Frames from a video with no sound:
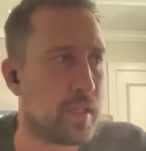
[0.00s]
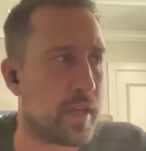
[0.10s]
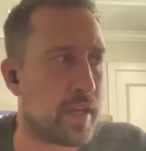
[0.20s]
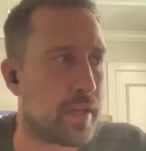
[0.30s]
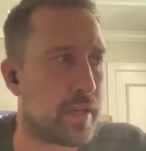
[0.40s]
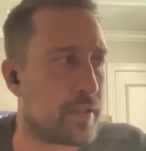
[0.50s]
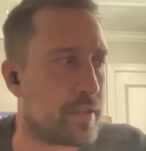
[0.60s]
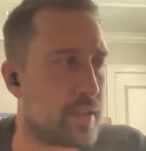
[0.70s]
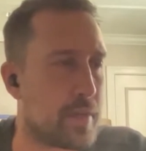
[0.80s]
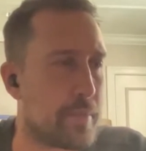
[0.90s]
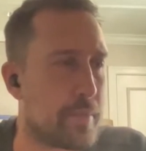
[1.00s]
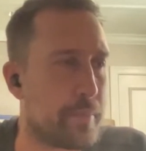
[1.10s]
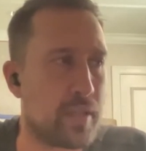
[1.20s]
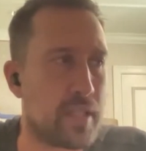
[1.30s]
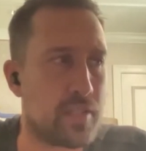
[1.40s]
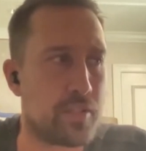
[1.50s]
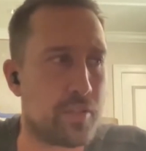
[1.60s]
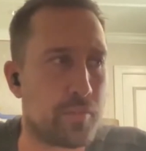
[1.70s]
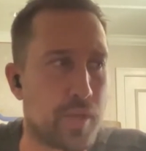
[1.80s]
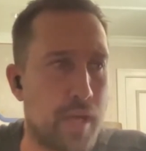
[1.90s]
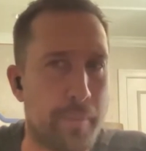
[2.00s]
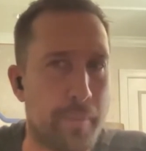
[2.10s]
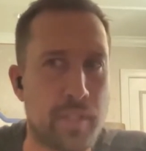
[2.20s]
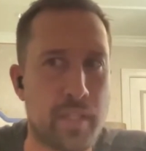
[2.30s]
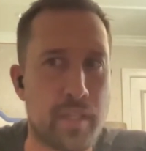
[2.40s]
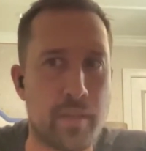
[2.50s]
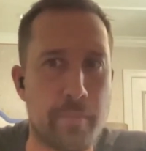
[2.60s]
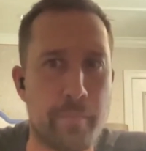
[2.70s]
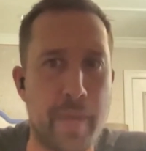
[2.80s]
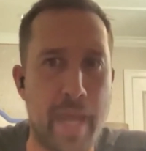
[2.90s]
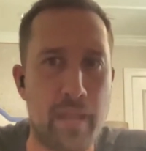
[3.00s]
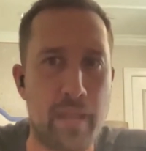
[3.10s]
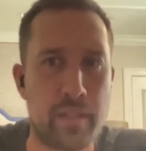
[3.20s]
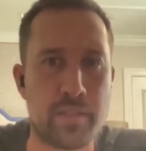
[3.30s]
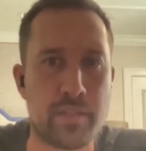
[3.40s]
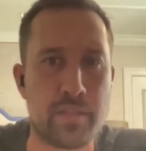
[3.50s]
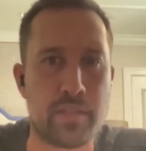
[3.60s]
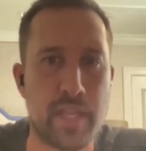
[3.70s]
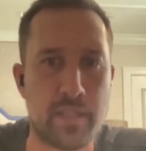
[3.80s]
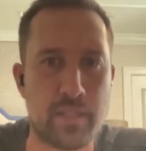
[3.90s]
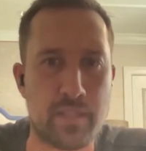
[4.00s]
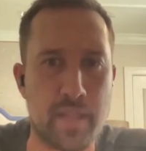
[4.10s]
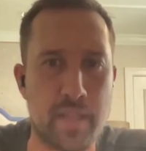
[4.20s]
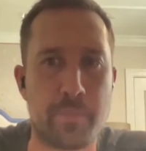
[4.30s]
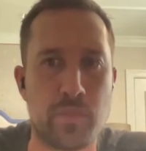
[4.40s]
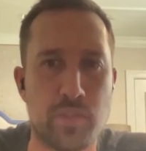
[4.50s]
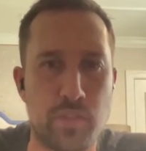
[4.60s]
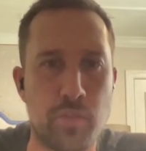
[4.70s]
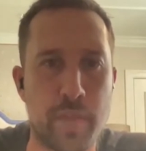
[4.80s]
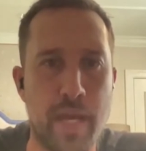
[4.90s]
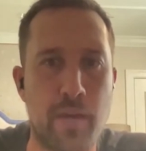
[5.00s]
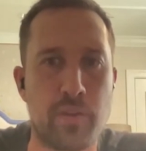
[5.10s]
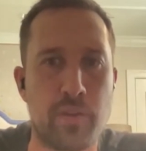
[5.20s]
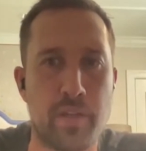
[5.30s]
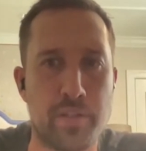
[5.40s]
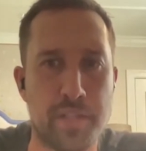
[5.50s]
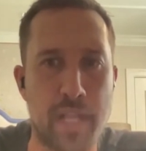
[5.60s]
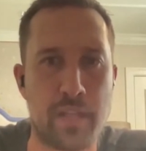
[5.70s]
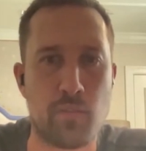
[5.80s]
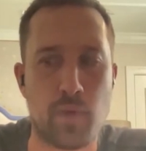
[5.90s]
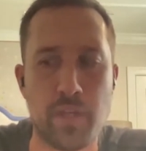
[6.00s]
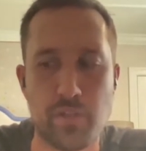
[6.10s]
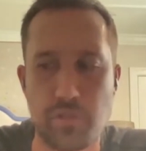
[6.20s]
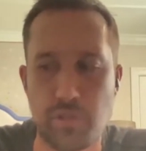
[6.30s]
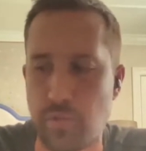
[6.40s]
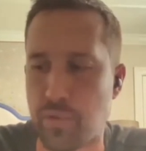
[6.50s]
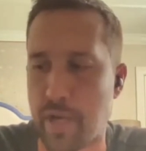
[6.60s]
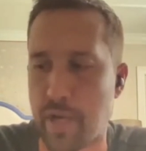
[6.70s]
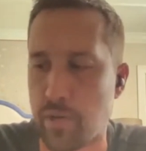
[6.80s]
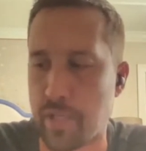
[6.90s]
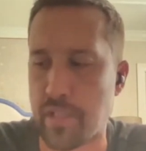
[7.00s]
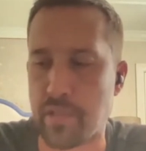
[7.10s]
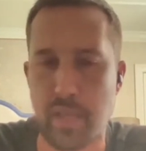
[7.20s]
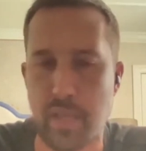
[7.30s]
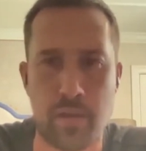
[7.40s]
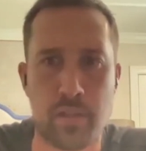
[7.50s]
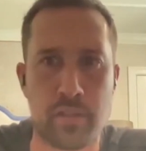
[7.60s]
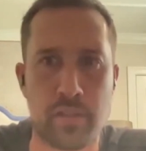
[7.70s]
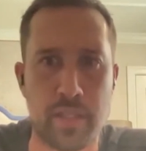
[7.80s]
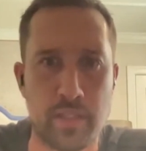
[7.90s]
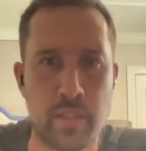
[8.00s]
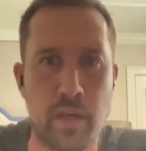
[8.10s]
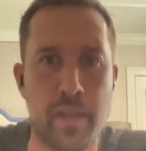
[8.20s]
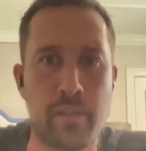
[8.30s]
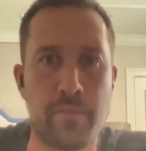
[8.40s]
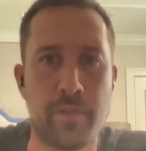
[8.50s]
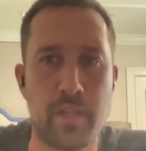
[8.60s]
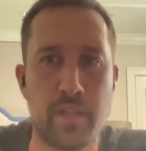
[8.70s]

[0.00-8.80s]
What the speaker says: the ability to properly balance, take a step, zoom out, understanding what your true priorities are in life.